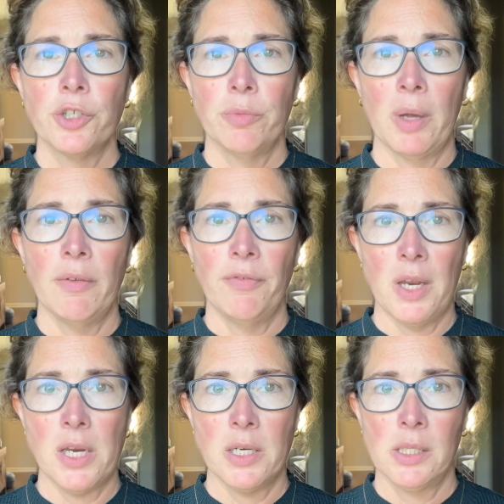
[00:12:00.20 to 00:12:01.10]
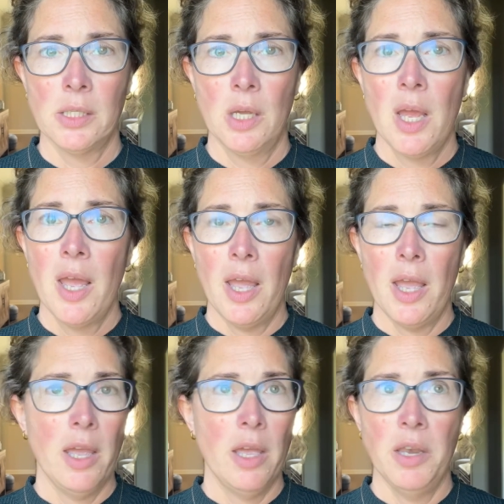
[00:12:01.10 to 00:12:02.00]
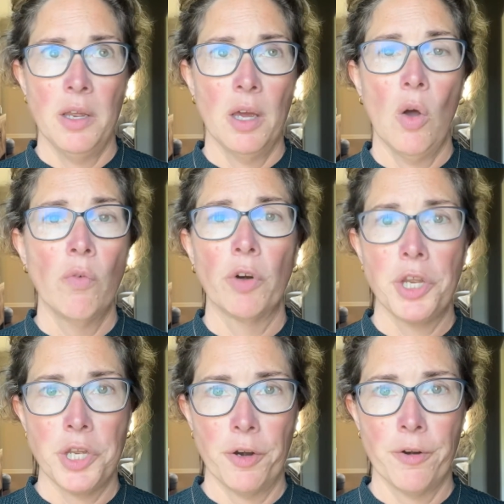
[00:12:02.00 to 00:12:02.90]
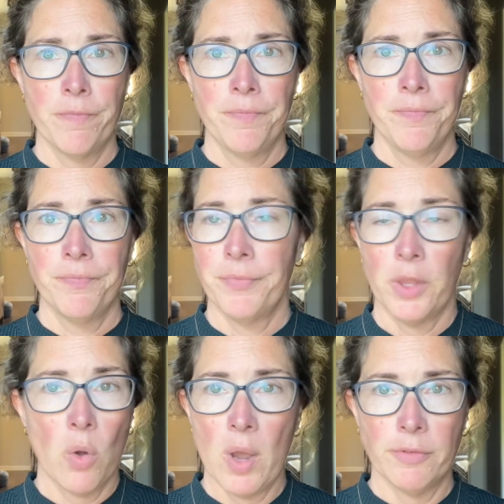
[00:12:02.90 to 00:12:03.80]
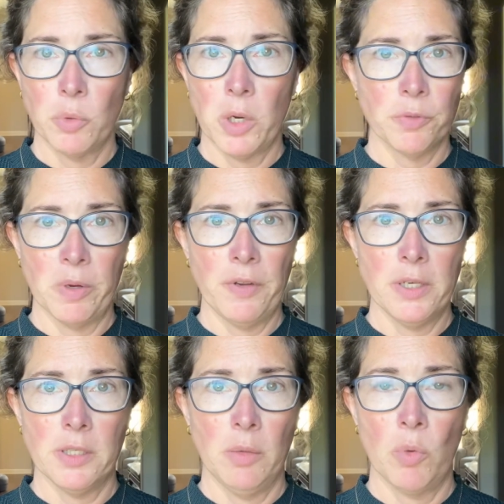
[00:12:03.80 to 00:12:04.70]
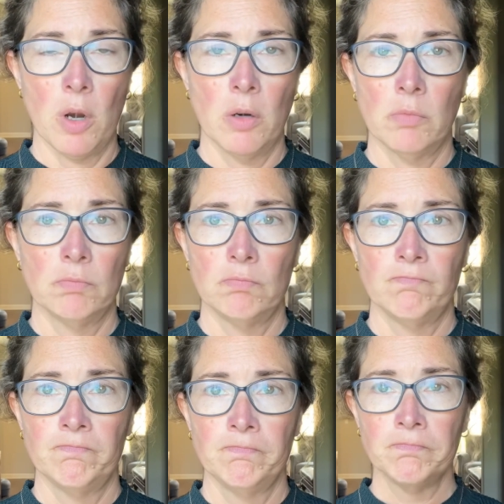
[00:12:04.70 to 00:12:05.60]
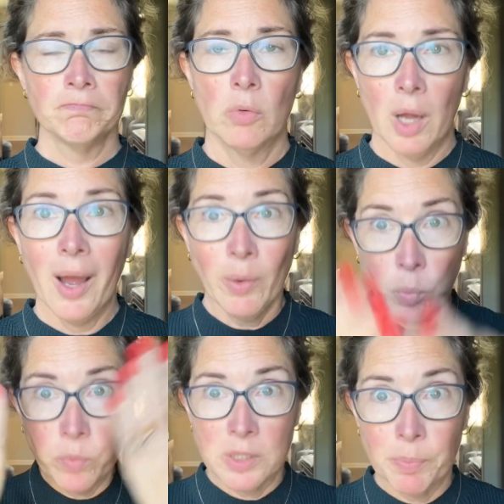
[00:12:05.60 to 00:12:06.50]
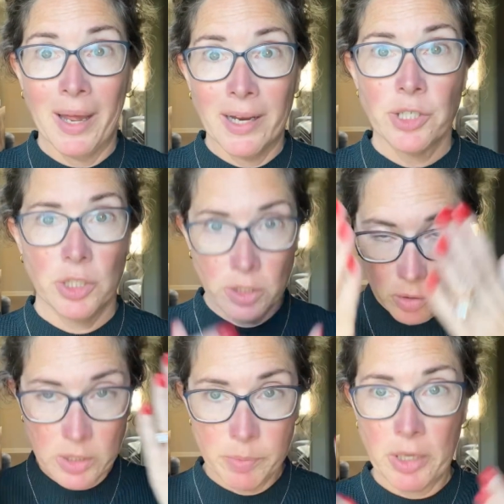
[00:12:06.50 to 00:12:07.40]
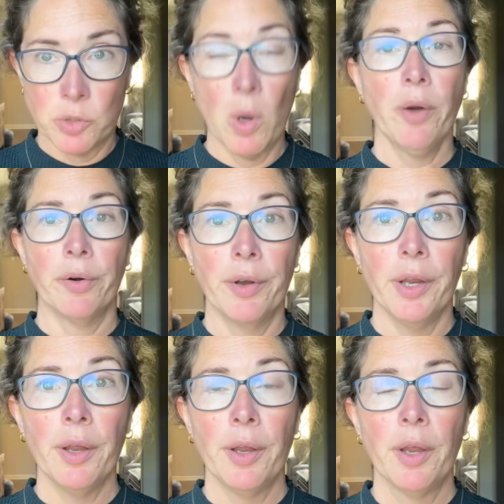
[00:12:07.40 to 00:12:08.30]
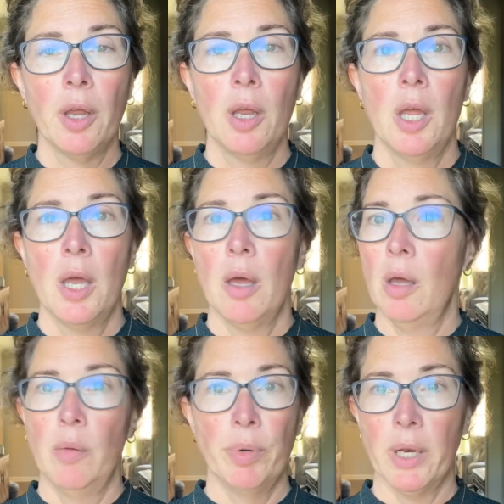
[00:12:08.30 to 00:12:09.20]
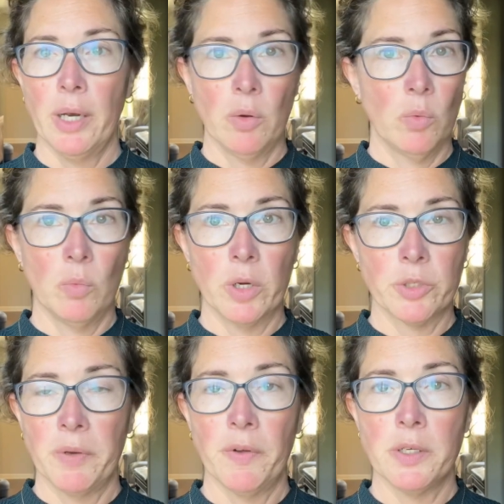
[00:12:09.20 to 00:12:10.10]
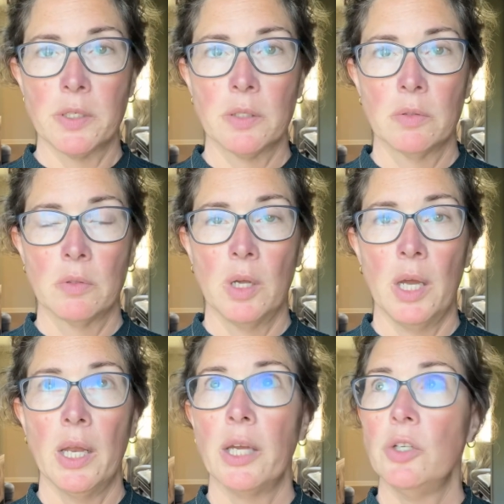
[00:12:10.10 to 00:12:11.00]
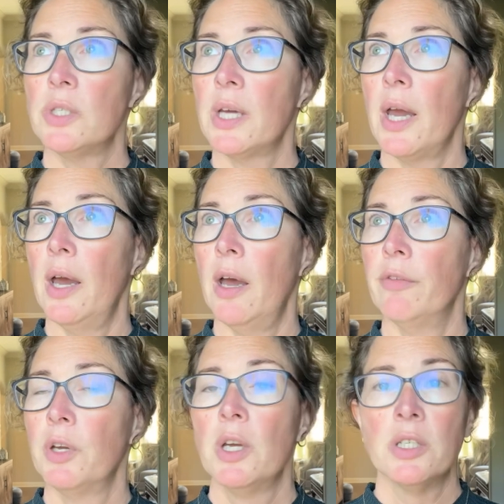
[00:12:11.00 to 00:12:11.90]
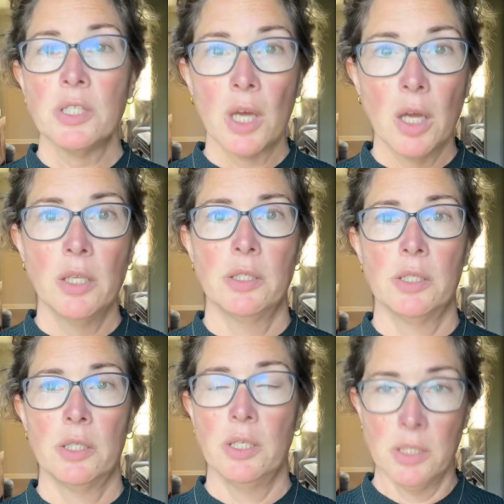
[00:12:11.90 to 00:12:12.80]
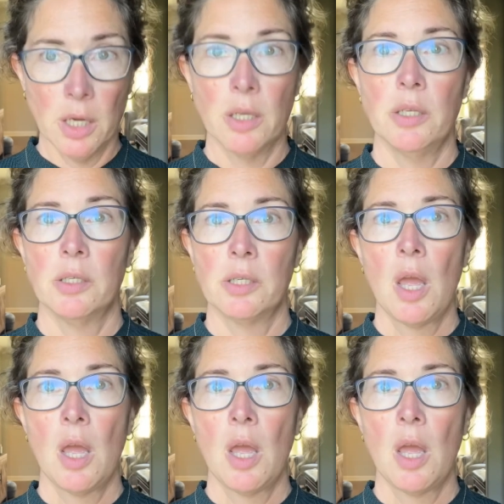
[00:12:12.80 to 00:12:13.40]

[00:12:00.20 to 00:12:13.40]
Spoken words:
my face in over a year. Don't have to wash my face anymore. I splash water on it, but I don't wash my face. And I used to have tons and tons